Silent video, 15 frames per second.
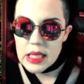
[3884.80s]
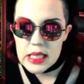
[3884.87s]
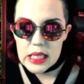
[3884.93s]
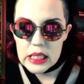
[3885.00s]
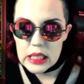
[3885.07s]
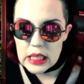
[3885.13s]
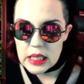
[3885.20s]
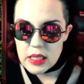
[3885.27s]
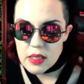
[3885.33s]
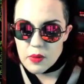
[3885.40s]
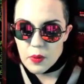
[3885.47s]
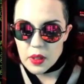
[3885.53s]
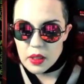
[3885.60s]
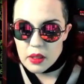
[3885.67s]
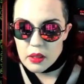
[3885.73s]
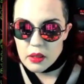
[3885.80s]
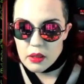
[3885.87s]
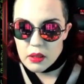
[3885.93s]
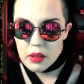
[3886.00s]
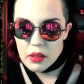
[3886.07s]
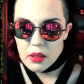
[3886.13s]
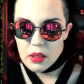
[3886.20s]
That's a nice one.
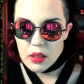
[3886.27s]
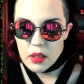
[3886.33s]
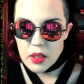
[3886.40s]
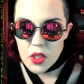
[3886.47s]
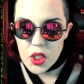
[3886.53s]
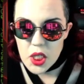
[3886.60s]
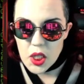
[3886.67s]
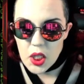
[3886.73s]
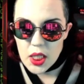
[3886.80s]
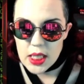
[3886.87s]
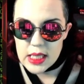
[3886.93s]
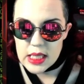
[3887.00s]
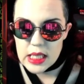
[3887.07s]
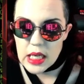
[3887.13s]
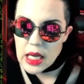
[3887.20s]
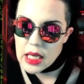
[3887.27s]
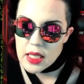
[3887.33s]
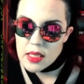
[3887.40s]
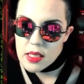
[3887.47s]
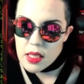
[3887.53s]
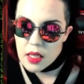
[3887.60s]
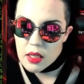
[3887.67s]
She looks
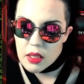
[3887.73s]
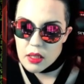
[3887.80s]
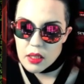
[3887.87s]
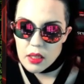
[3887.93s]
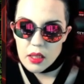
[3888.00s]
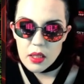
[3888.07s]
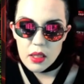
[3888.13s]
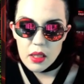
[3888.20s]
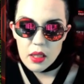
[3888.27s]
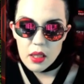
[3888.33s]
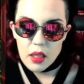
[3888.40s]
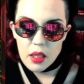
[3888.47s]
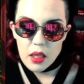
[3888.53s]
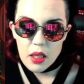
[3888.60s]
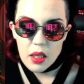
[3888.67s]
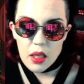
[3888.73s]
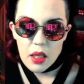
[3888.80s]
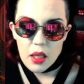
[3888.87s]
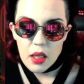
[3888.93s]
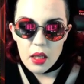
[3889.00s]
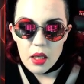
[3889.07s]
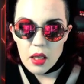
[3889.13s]
nice there.
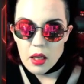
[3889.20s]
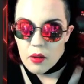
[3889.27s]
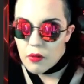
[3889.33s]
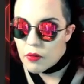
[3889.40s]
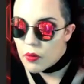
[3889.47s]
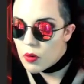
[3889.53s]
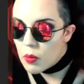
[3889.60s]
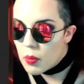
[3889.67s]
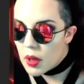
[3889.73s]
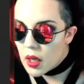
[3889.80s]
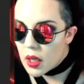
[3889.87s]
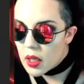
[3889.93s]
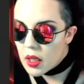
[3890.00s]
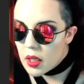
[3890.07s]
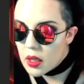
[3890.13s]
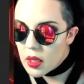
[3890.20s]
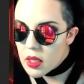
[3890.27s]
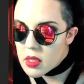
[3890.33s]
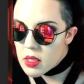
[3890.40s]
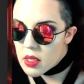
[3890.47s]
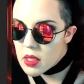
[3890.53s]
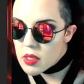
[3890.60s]
Full body,
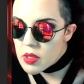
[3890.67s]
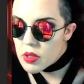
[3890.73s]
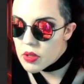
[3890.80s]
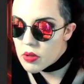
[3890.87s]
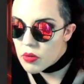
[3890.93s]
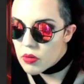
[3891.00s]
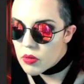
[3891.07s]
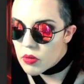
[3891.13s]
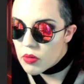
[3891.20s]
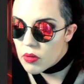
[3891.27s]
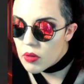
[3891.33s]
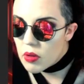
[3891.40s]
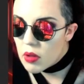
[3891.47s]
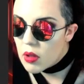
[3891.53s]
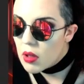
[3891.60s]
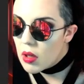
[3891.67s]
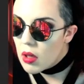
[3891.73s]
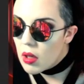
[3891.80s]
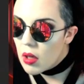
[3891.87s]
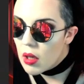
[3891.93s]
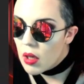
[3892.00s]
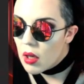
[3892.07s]
that's nice too.
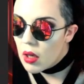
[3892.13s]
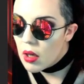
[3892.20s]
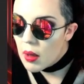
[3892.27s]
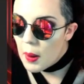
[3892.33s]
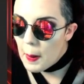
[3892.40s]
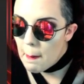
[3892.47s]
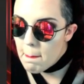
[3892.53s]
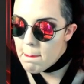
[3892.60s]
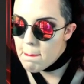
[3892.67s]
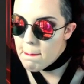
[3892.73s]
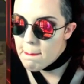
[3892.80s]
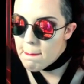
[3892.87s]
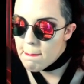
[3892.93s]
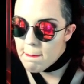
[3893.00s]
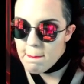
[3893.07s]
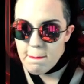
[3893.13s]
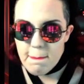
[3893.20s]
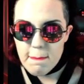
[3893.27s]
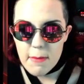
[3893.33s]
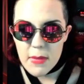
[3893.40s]
We'll